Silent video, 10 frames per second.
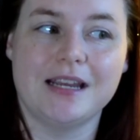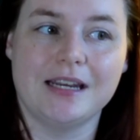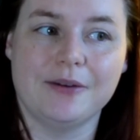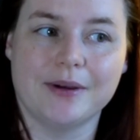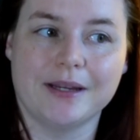
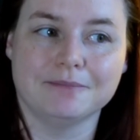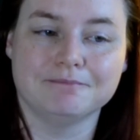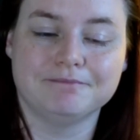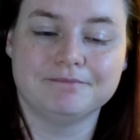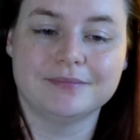Anyway,
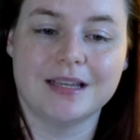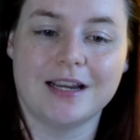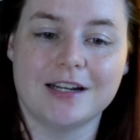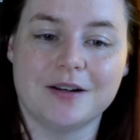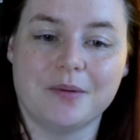
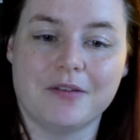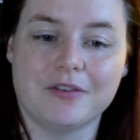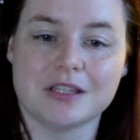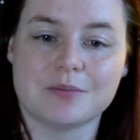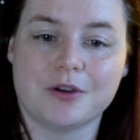I ended up
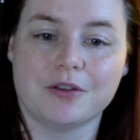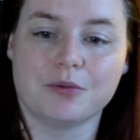giving this book a